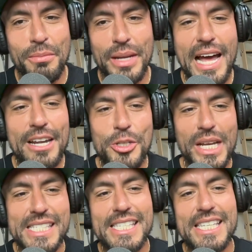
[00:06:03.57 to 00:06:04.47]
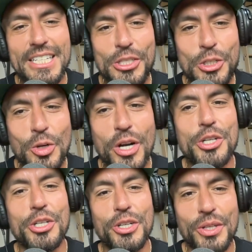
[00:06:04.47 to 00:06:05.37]
But how did you guys decide to
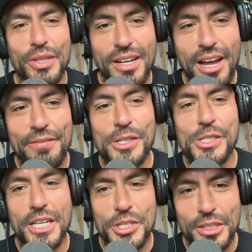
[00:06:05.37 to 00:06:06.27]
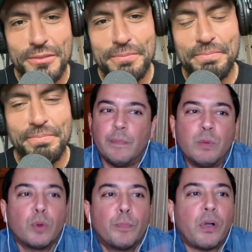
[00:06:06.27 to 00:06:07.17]
structure the conversation? I
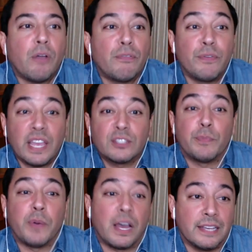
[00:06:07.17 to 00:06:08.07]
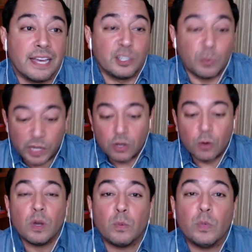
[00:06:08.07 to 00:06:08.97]
mean, we're all fans of podcasts, and we
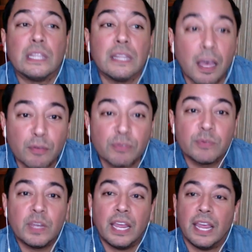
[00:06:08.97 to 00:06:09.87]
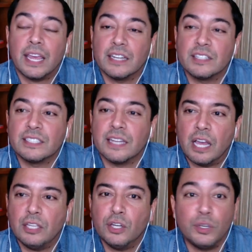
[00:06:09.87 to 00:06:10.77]
know what we love. And,
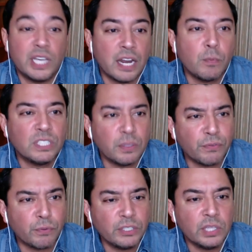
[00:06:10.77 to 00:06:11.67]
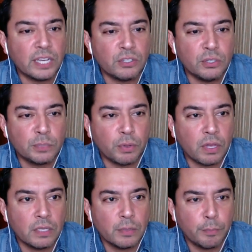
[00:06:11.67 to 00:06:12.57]
you know, you kind of, what's the phrase you like to use,
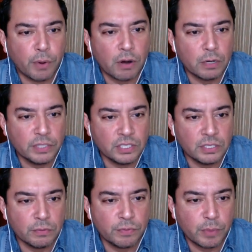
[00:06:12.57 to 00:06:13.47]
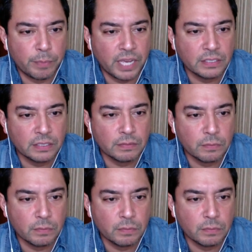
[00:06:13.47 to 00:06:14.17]
Paul? Borrow and steal from the best.